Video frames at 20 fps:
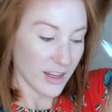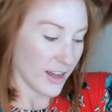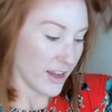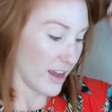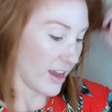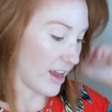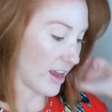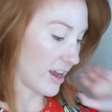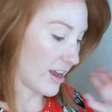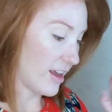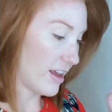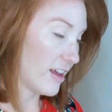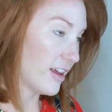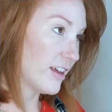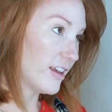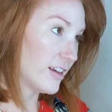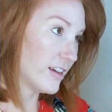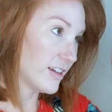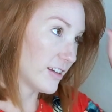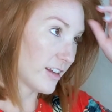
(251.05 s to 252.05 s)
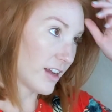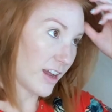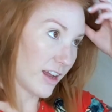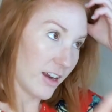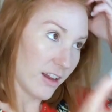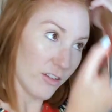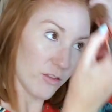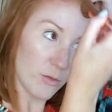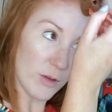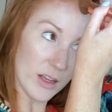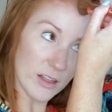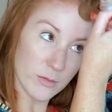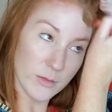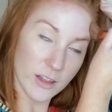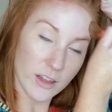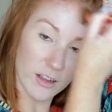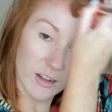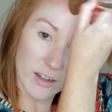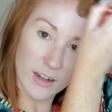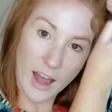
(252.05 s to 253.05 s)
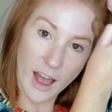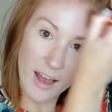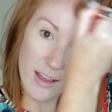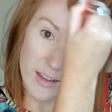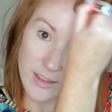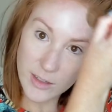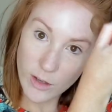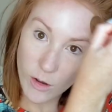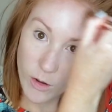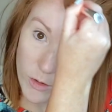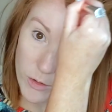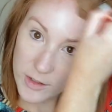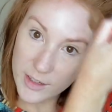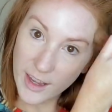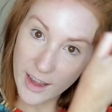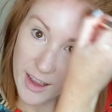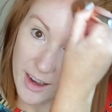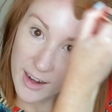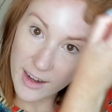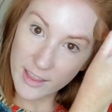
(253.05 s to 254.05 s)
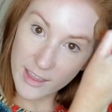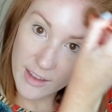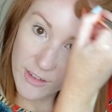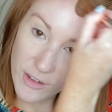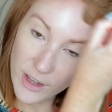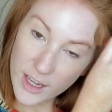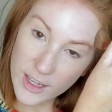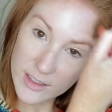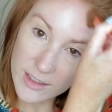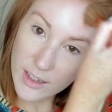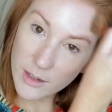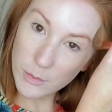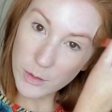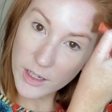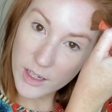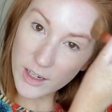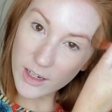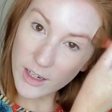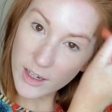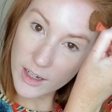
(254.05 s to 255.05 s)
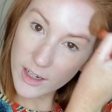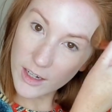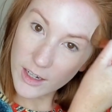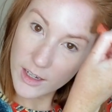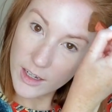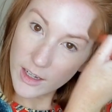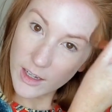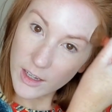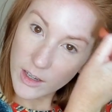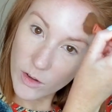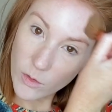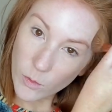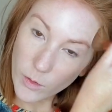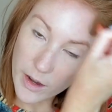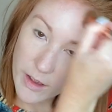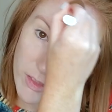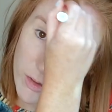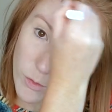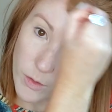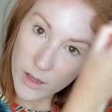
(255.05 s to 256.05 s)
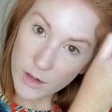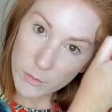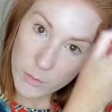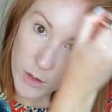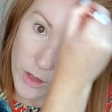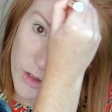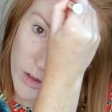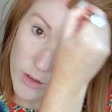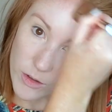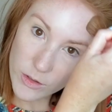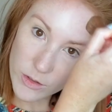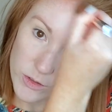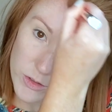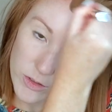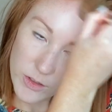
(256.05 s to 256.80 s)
and kind of makes me look not so dead in the face up here when the wind blows